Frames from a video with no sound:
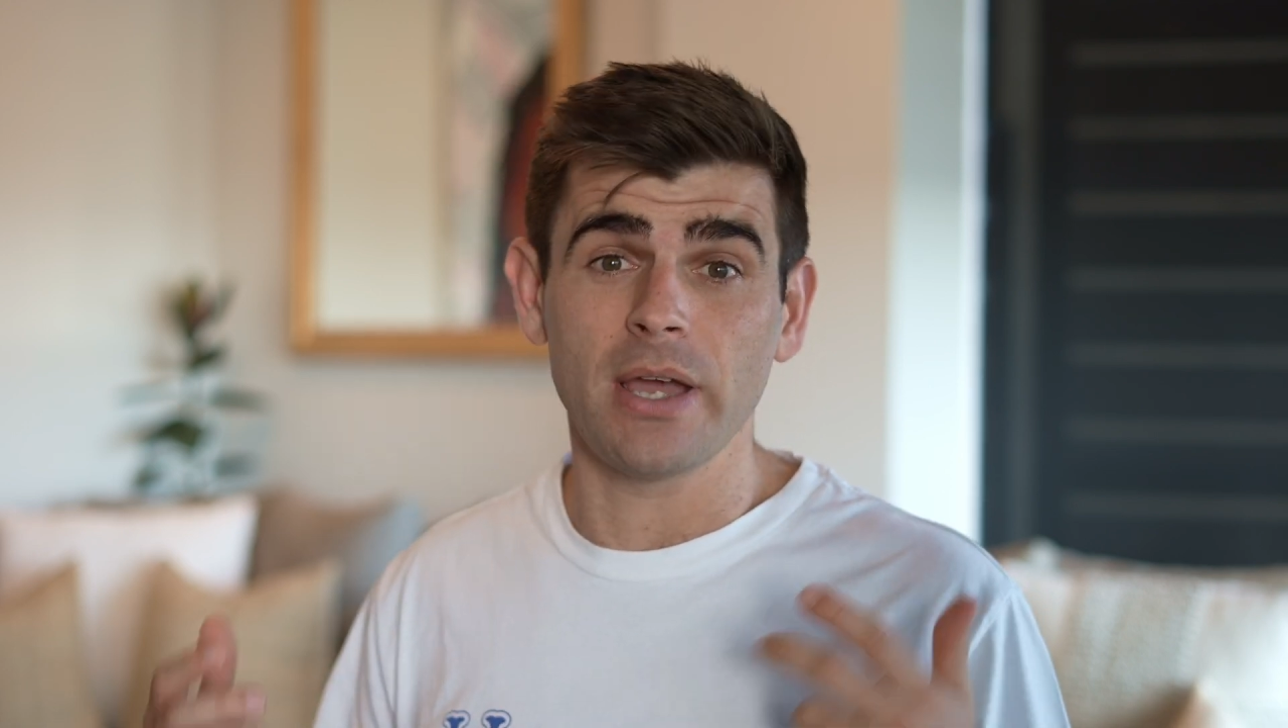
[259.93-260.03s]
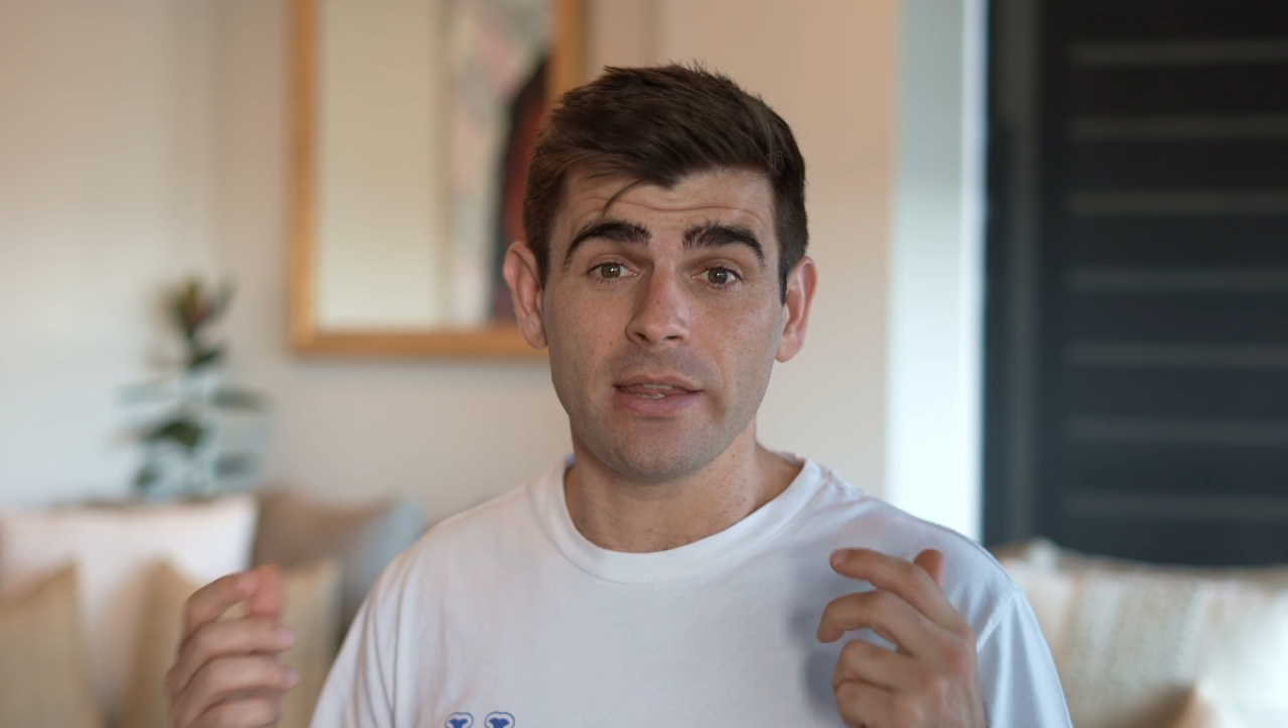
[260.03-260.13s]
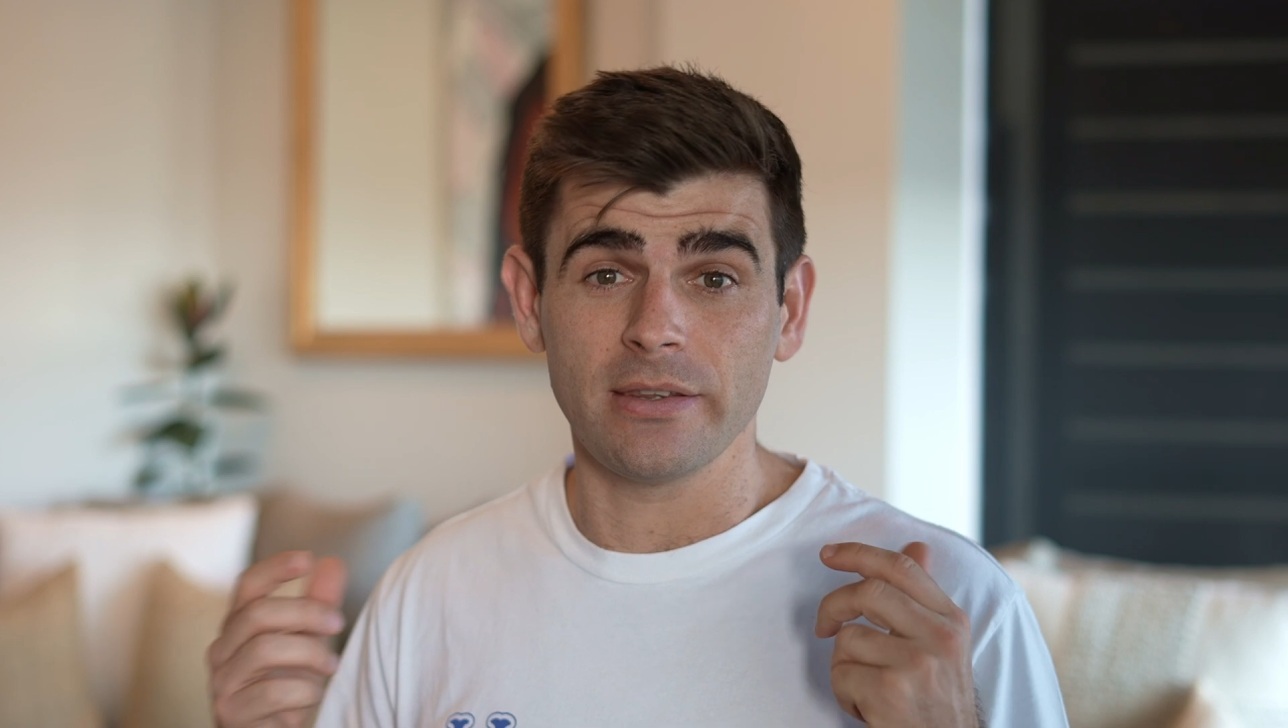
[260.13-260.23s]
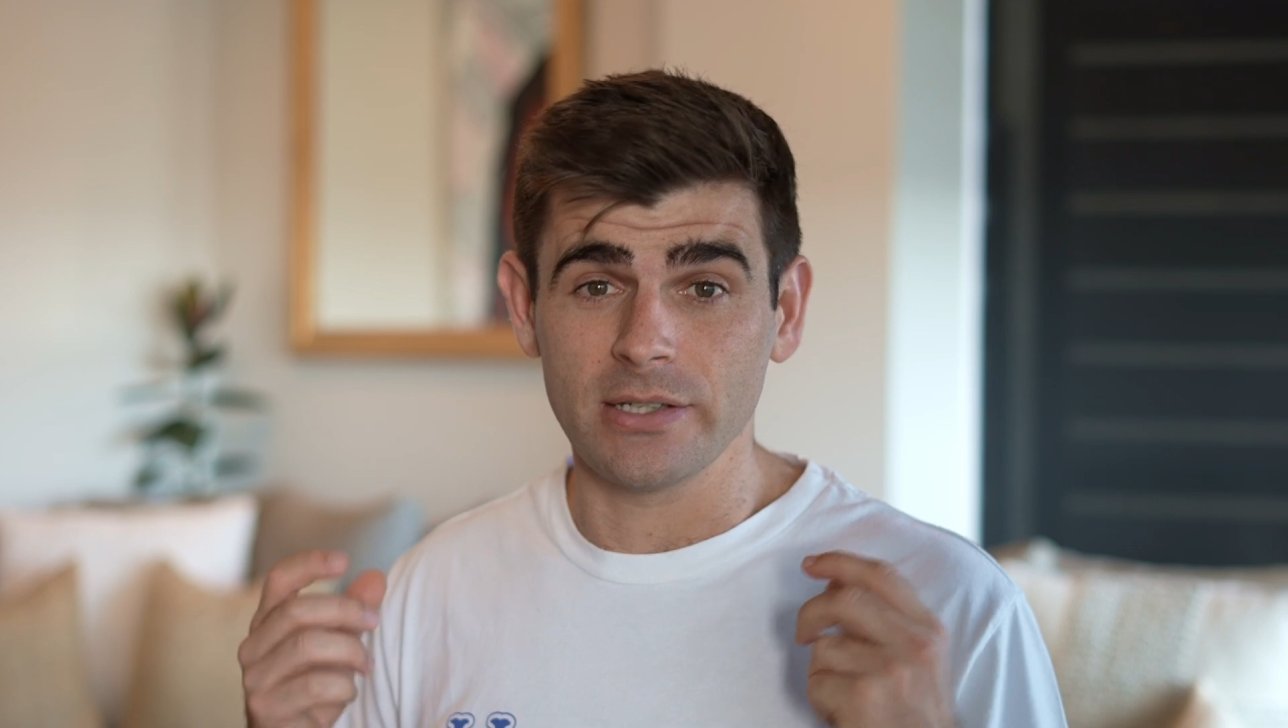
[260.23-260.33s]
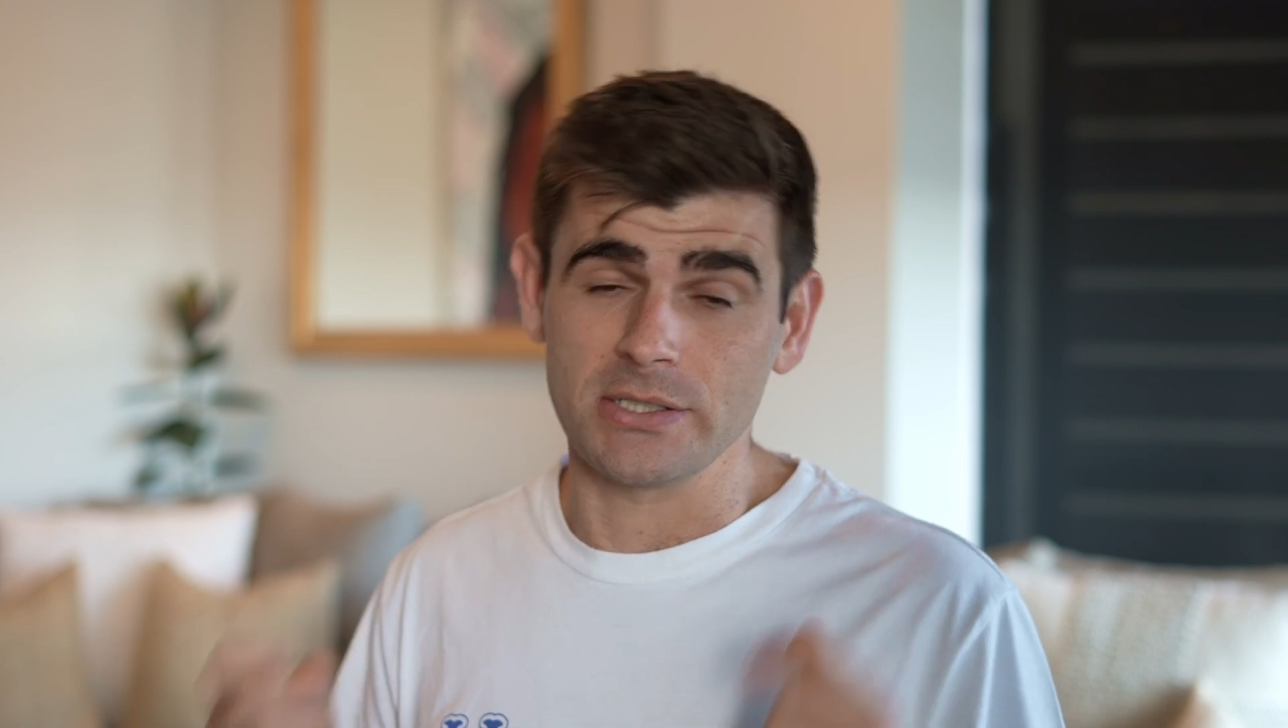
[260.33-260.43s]

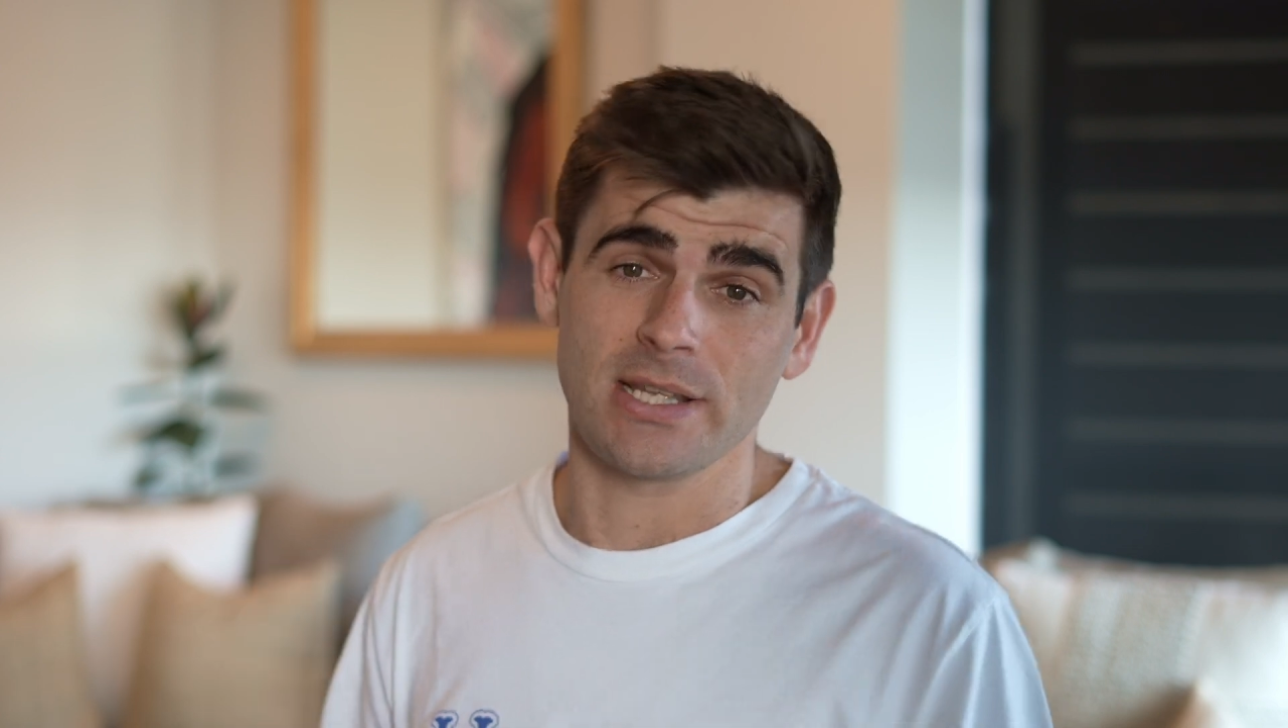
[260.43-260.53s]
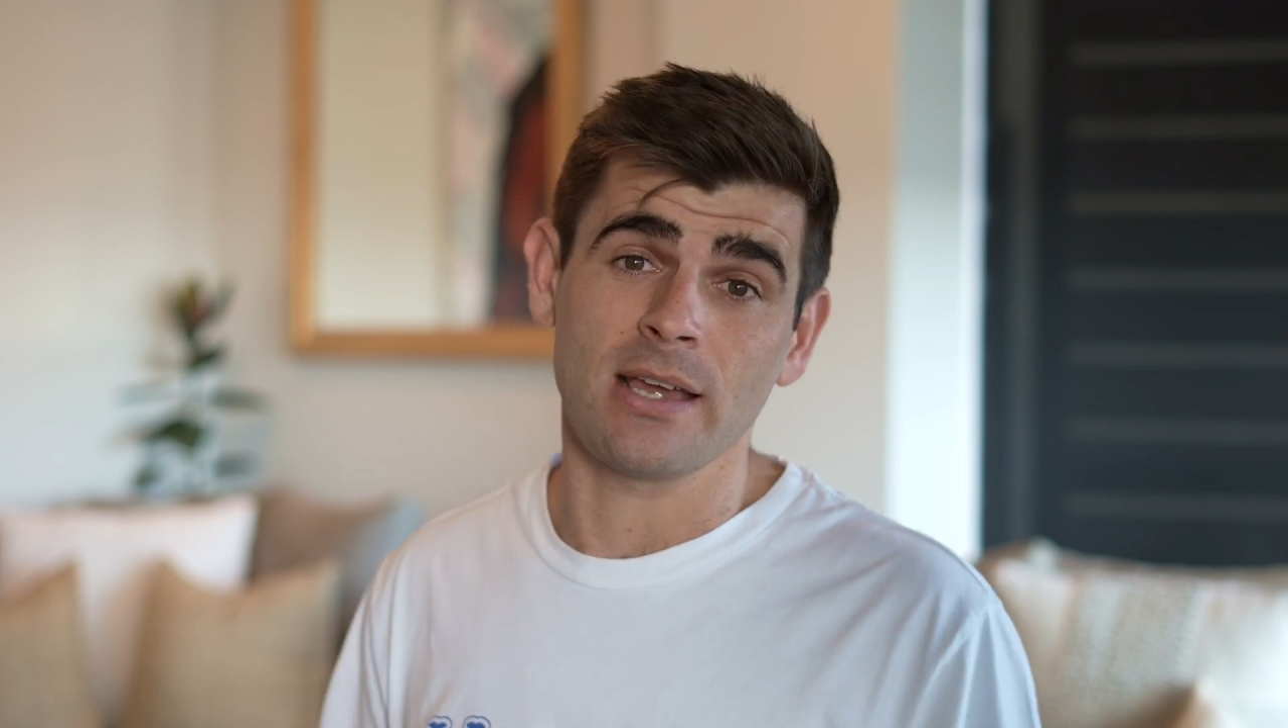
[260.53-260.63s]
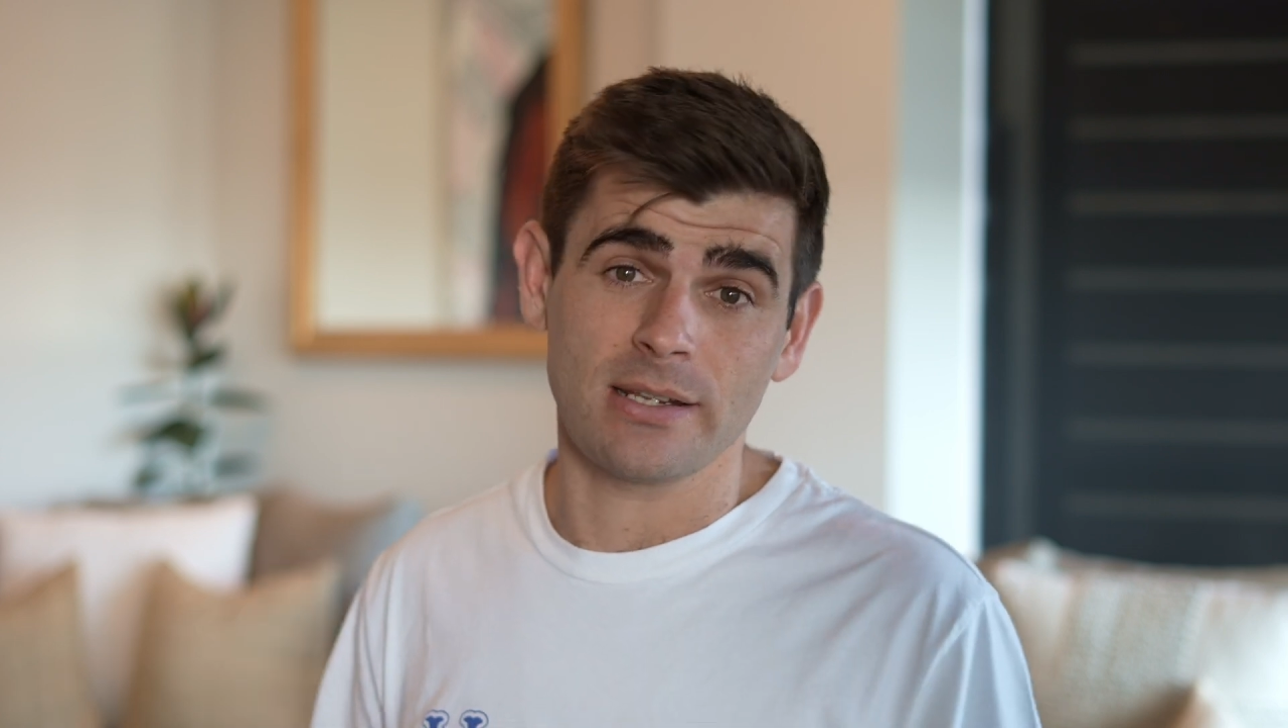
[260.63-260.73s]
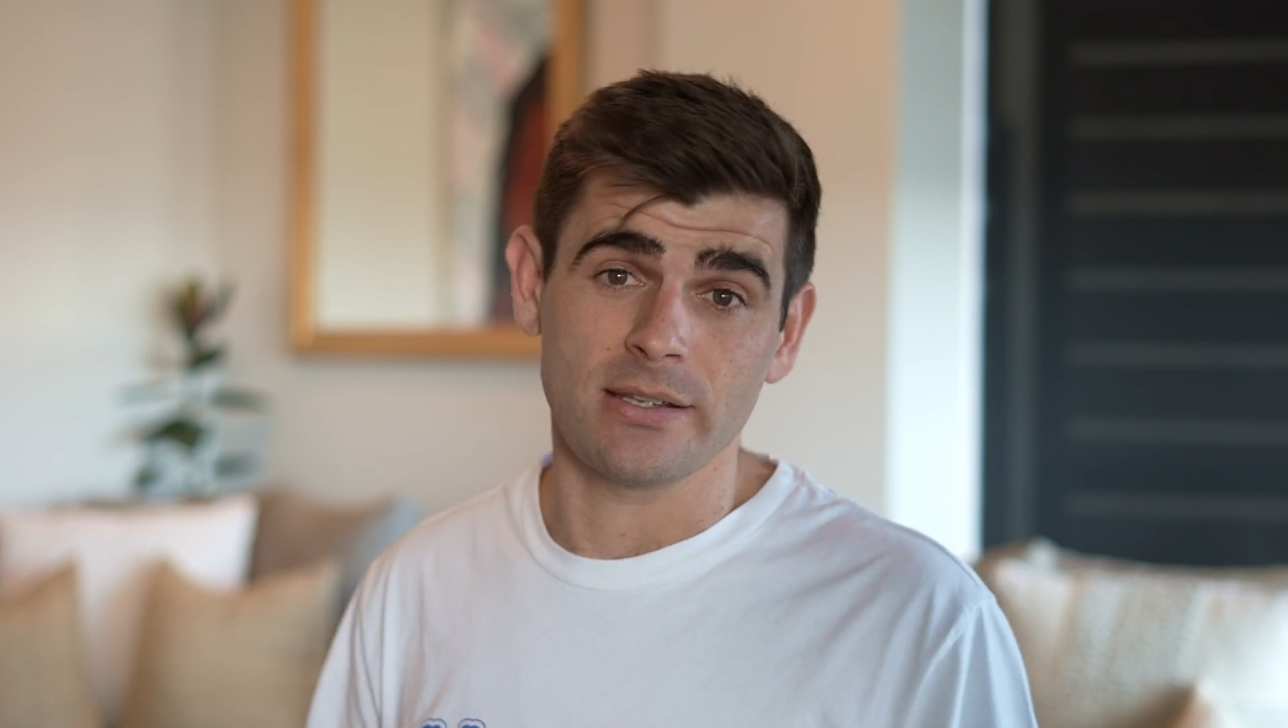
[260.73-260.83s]
and they're exactly